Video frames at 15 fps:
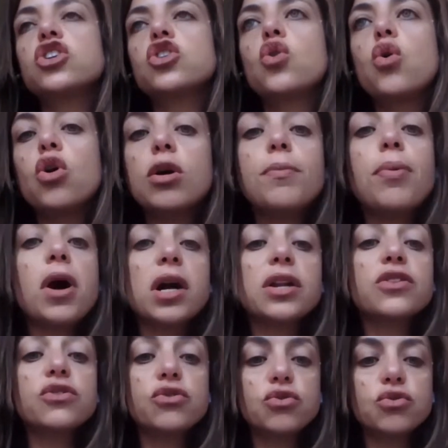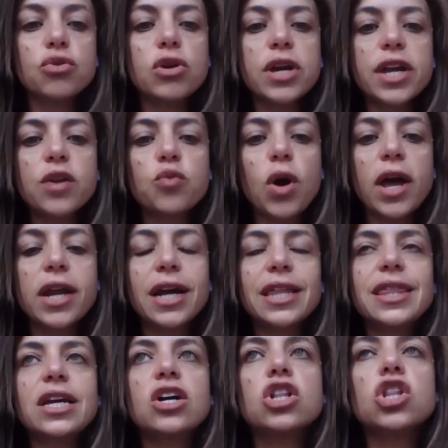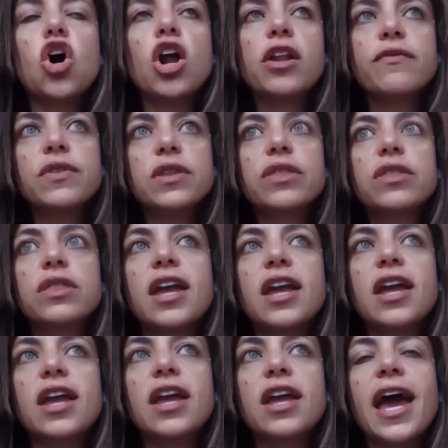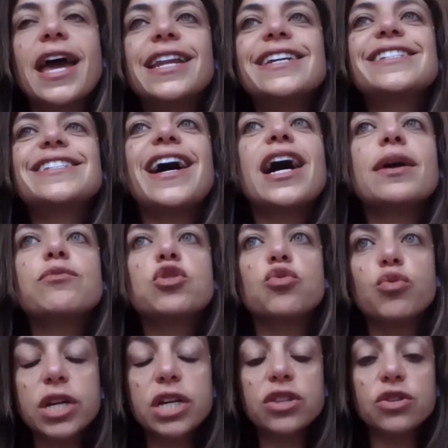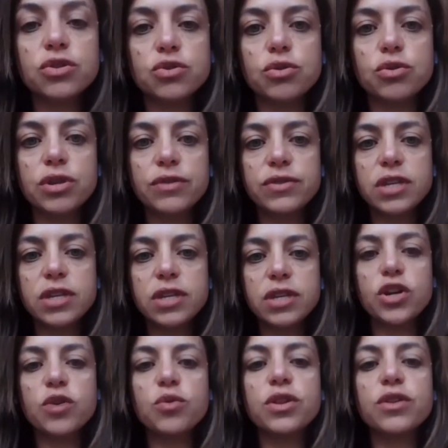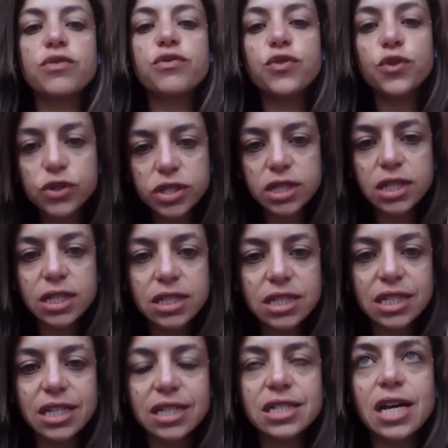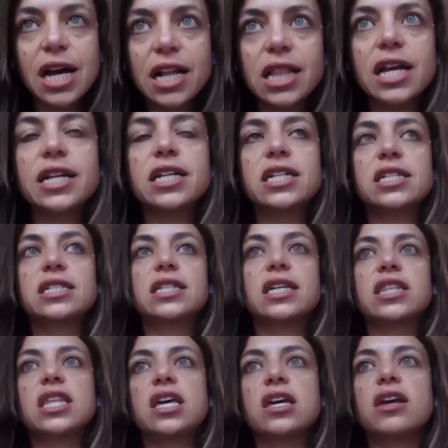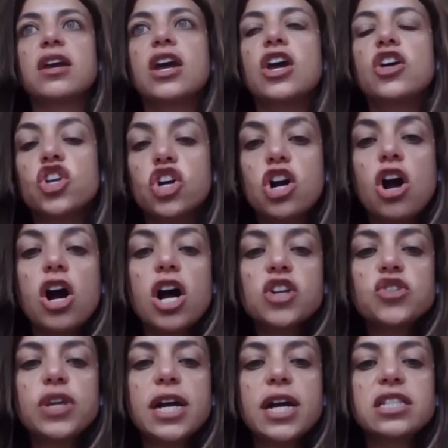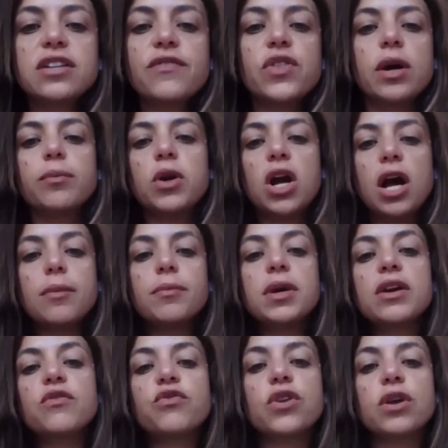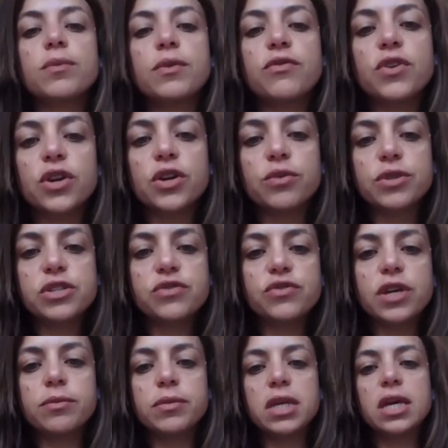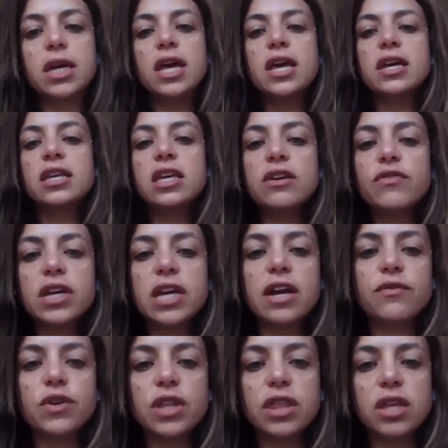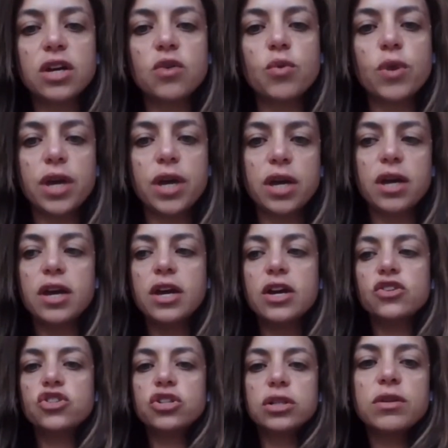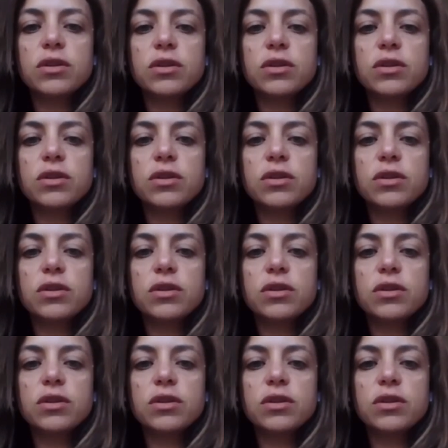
And that's a core part of the story. And, and I think a lot of the, anytime you read the stories, you know, one of the first things that gets highlighted is that the, the contrast of them coming from a very rich family, giving everything away